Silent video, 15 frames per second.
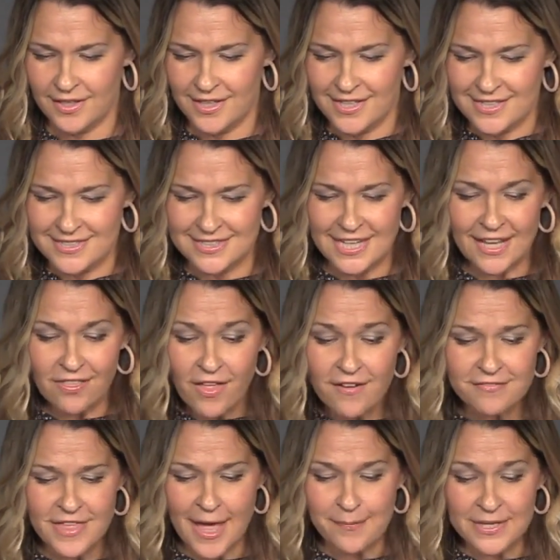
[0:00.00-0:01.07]
See, I
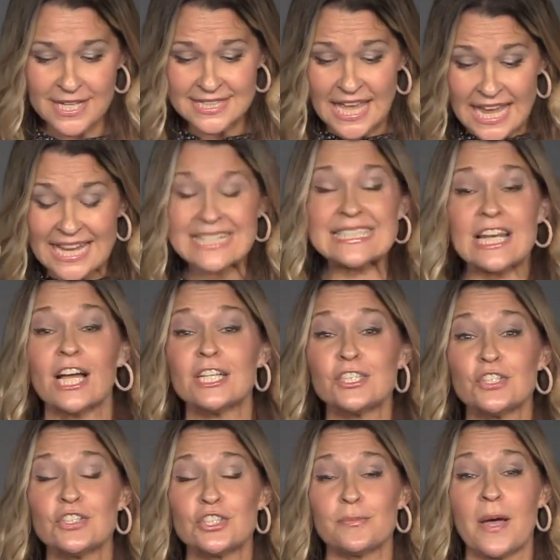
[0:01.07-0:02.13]
love that because it's not
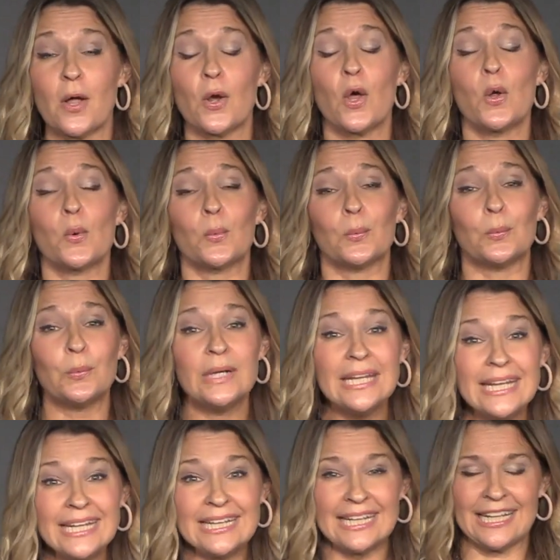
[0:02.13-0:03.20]
just about
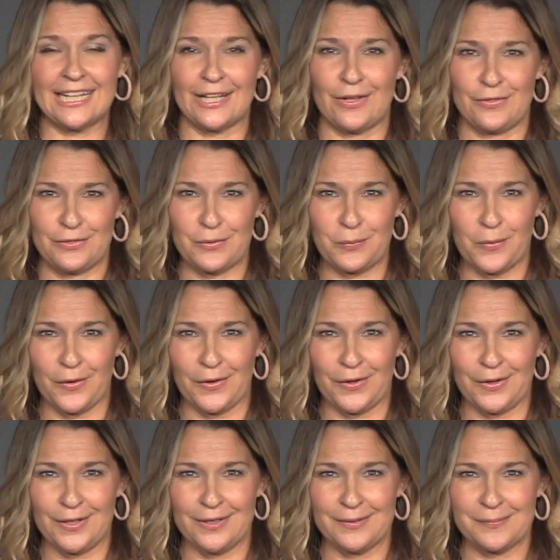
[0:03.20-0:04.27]
reading the
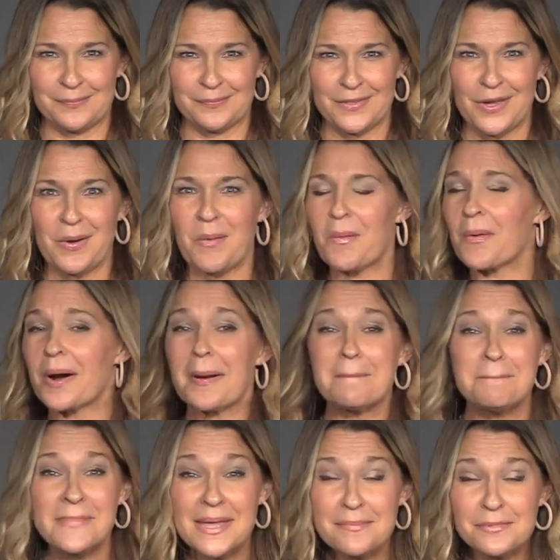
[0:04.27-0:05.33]
word or
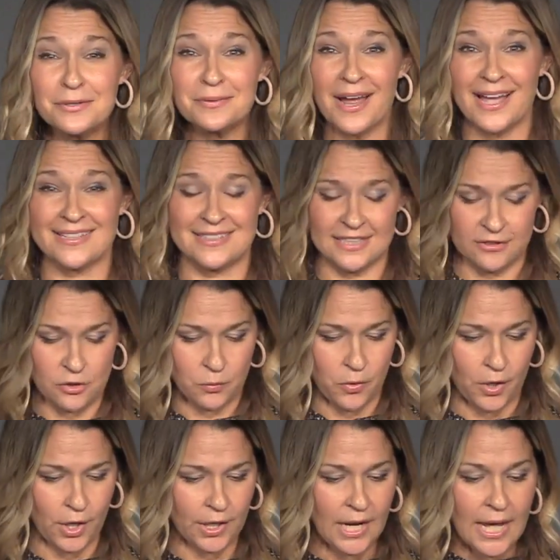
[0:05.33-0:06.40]
memorizing the
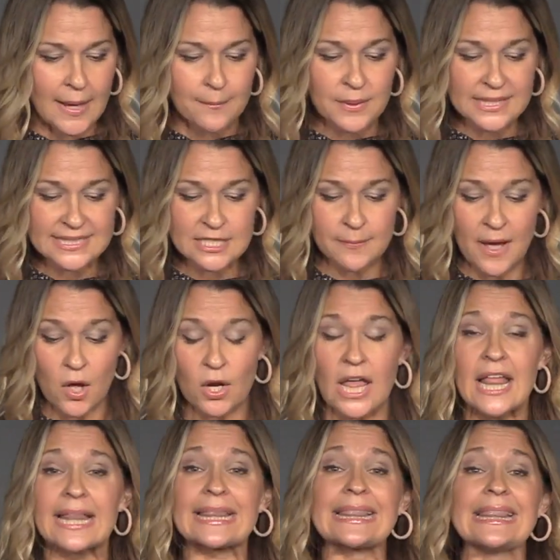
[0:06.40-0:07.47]
word, but it's about
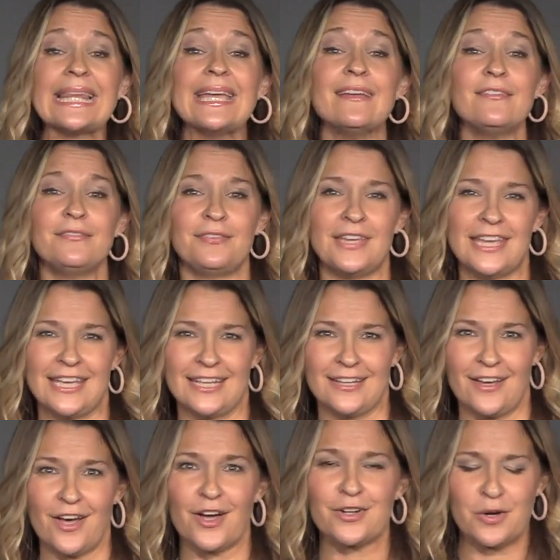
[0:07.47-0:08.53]
living
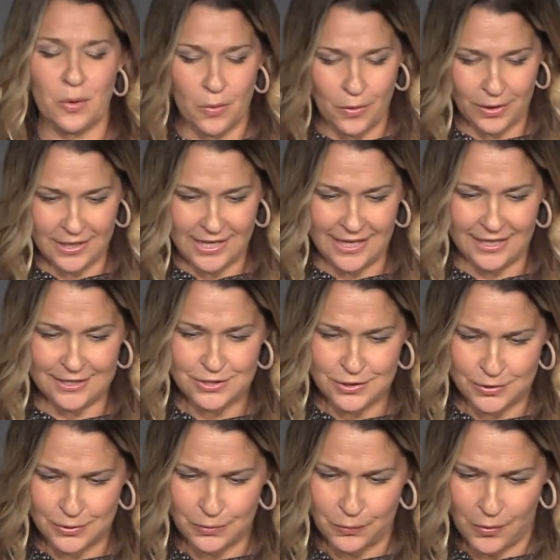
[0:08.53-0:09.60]
according to
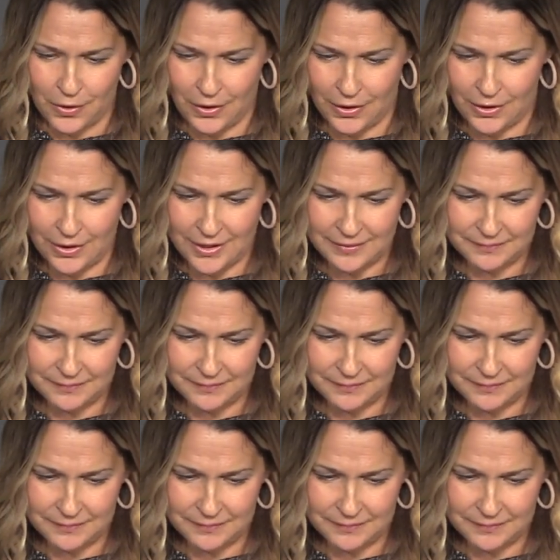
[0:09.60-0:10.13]
the word.